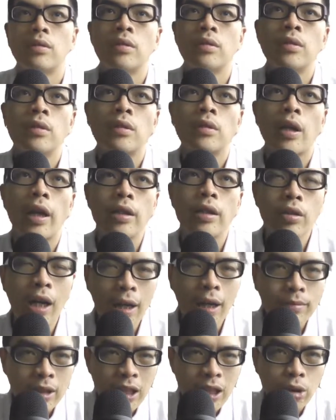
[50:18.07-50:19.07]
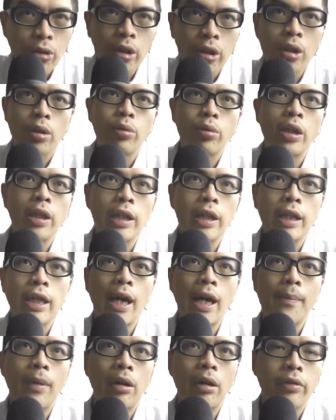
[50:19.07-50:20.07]
Okay, so I'm just going to quickly
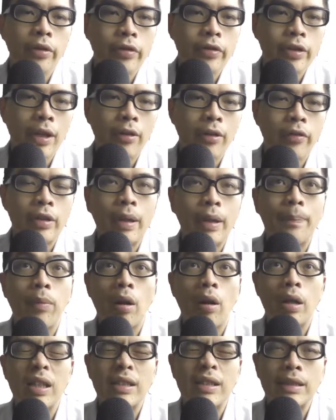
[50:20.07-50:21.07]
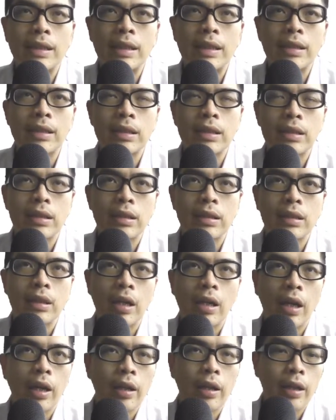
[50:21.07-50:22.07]
come out with some of the policies,
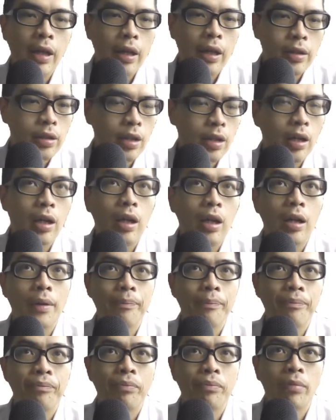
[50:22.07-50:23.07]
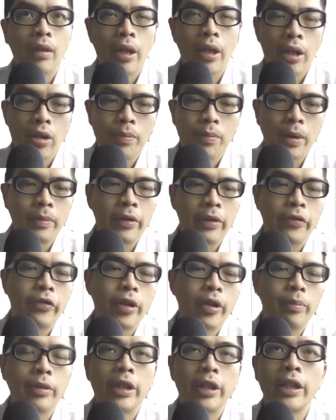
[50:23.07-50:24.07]
okay, that you may be
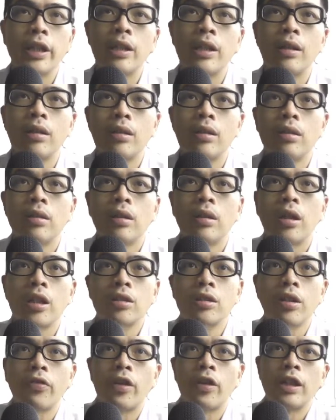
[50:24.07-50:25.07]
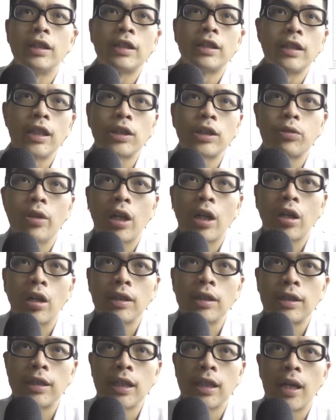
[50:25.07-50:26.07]
familiar. Okay, so for instance, we are
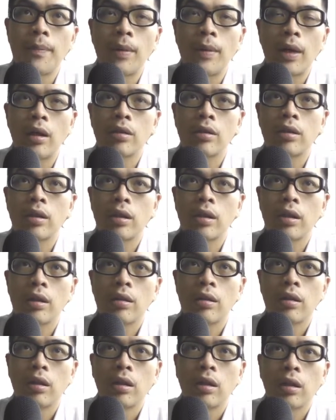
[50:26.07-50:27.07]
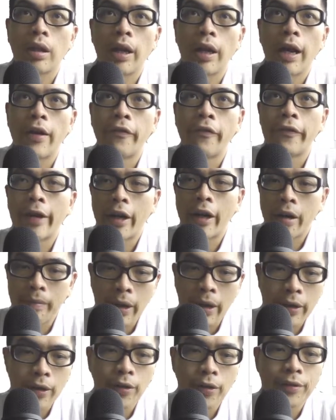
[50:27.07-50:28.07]
concerned about
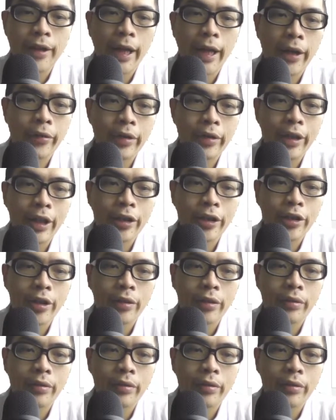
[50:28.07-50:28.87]
environmental degradation,